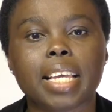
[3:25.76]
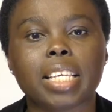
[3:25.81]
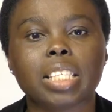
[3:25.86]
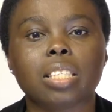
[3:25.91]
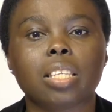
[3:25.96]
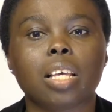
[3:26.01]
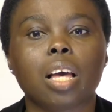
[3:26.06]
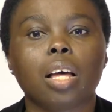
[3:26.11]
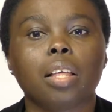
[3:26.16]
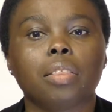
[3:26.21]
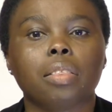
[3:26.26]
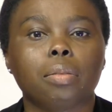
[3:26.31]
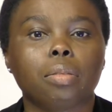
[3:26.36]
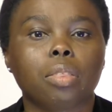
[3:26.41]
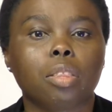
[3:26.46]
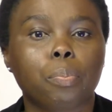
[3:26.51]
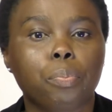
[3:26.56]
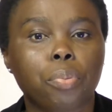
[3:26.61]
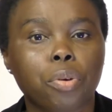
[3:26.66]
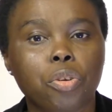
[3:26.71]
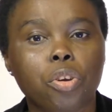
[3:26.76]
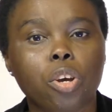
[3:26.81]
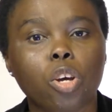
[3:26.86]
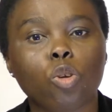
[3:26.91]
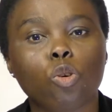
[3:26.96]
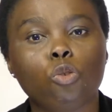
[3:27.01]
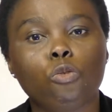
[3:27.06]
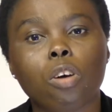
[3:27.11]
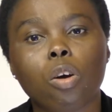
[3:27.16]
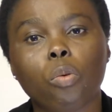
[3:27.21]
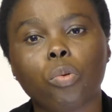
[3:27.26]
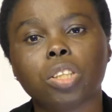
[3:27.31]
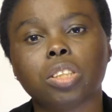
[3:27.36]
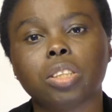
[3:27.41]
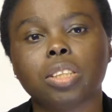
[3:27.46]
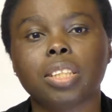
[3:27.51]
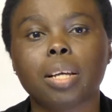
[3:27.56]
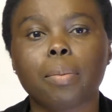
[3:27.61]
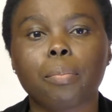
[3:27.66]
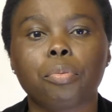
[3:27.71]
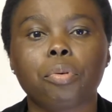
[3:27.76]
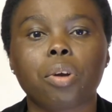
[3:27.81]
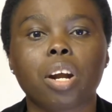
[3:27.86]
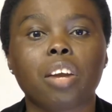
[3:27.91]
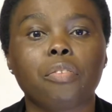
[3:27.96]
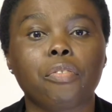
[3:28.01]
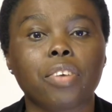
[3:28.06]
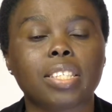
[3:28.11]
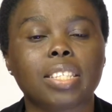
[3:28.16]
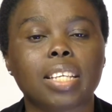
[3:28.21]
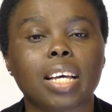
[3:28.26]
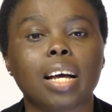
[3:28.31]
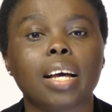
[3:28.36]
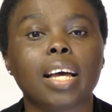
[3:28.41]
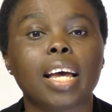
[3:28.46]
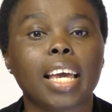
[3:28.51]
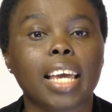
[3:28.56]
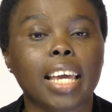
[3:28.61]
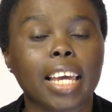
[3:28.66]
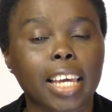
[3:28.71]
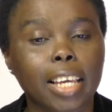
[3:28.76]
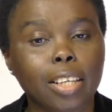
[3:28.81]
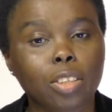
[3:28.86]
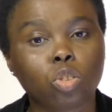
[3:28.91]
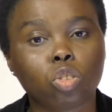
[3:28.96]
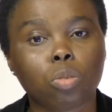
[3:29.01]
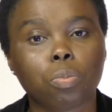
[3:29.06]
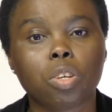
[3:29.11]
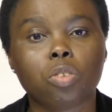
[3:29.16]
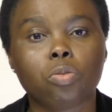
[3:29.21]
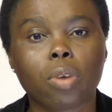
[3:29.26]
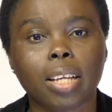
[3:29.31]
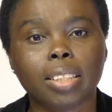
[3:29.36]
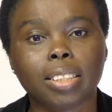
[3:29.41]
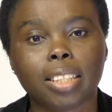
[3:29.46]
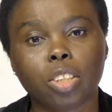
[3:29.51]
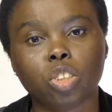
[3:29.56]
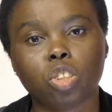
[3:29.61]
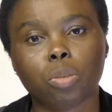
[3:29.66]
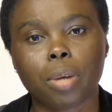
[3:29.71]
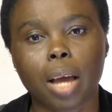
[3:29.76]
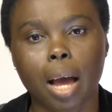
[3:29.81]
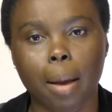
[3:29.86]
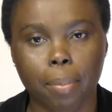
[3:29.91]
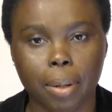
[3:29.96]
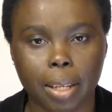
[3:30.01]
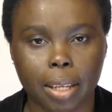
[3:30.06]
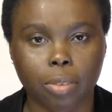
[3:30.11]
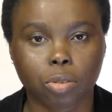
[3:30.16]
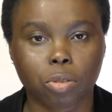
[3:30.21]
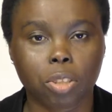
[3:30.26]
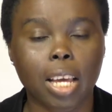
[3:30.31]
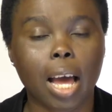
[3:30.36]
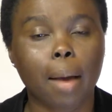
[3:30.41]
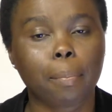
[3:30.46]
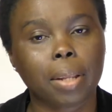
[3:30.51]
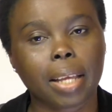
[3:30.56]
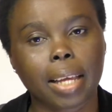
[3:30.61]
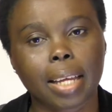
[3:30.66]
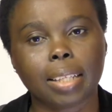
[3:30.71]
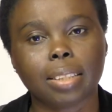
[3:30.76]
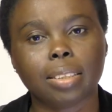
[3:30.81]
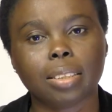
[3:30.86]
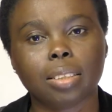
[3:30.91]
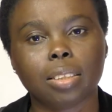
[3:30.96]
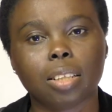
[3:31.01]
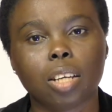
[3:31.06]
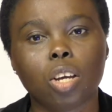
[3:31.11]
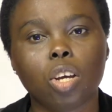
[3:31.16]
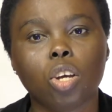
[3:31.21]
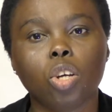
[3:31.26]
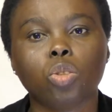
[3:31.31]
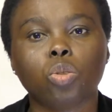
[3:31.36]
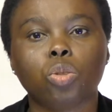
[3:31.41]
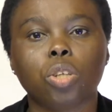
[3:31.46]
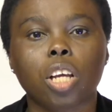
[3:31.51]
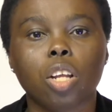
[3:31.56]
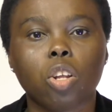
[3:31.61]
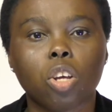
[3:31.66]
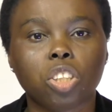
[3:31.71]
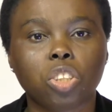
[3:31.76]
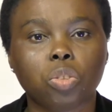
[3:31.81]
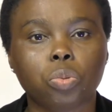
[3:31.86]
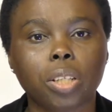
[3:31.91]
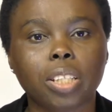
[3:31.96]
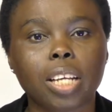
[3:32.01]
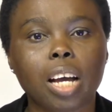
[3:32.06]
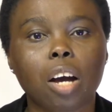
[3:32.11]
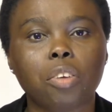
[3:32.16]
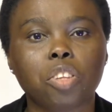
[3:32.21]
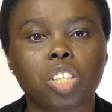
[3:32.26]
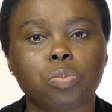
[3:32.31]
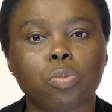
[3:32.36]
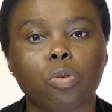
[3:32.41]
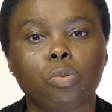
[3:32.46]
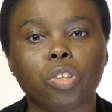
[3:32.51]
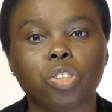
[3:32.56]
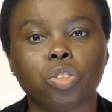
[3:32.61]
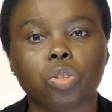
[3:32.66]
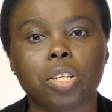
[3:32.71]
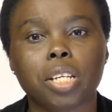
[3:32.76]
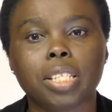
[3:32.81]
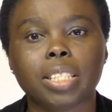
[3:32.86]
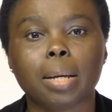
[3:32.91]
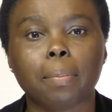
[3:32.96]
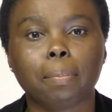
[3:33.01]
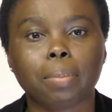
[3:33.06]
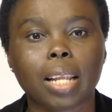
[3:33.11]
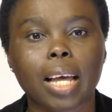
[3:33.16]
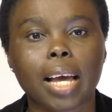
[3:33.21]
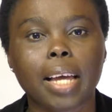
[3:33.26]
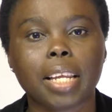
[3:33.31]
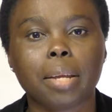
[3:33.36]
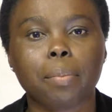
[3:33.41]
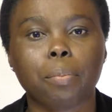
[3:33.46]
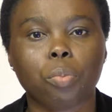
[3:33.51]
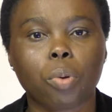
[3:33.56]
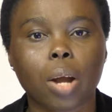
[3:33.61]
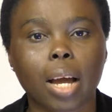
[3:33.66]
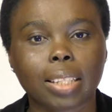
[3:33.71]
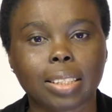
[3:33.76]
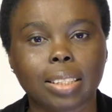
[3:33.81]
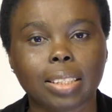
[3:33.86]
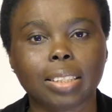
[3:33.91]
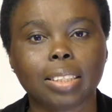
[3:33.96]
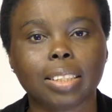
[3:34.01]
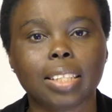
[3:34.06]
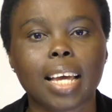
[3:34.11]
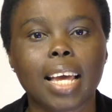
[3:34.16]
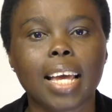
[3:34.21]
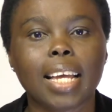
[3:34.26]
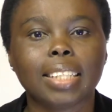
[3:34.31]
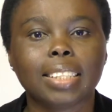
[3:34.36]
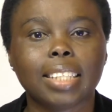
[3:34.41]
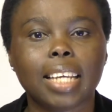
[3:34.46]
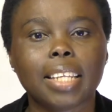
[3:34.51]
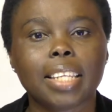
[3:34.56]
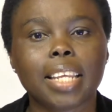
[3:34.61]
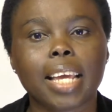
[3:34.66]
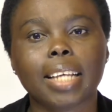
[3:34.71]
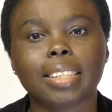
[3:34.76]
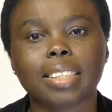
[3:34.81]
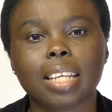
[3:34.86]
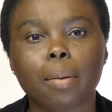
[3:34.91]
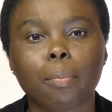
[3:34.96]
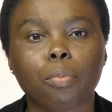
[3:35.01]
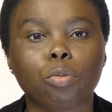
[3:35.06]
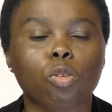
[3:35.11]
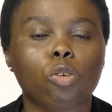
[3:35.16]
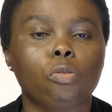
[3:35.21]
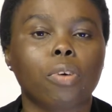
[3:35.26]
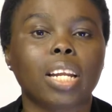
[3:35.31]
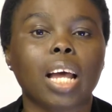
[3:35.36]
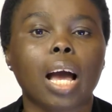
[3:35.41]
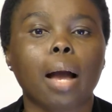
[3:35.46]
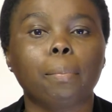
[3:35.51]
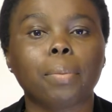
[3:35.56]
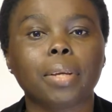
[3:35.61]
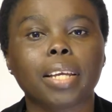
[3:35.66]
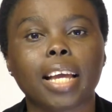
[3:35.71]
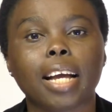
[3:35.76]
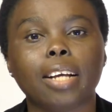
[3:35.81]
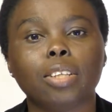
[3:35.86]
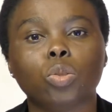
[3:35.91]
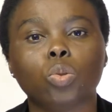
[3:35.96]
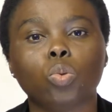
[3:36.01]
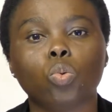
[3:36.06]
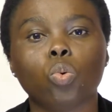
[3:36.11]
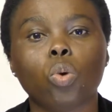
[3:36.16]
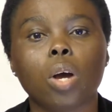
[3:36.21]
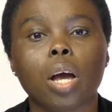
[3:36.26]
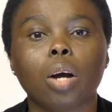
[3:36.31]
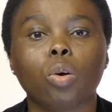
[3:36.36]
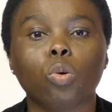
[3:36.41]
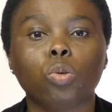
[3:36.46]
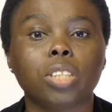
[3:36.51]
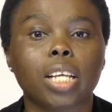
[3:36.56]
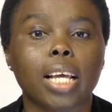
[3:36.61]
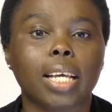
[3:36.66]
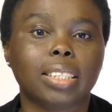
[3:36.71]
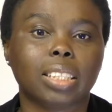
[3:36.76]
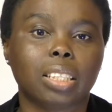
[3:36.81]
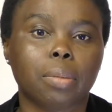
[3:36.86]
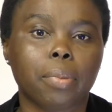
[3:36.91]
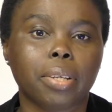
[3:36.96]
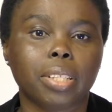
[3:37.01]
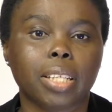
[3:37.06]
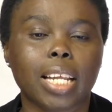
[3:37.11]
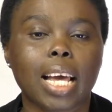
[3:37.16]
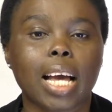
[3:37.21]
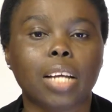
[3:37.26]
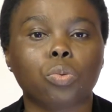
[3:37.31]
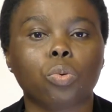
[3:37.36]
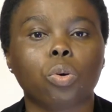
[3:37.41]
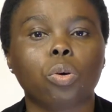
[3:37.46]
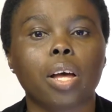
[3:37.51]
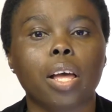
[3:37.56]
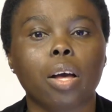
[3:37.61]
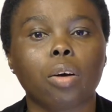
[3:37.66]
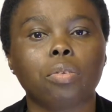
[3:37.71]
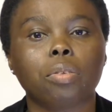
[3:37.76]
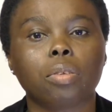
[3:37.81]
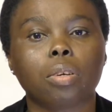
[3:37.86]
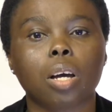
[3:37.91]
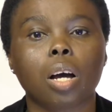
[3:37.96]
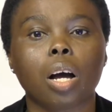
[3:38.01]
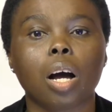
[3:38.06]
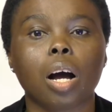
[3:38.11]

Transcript: is the period over which the temporary visa is to be granted to the applicant. To illustrate how this provision is applied in practice, take the example of an applicant whose estimated annual health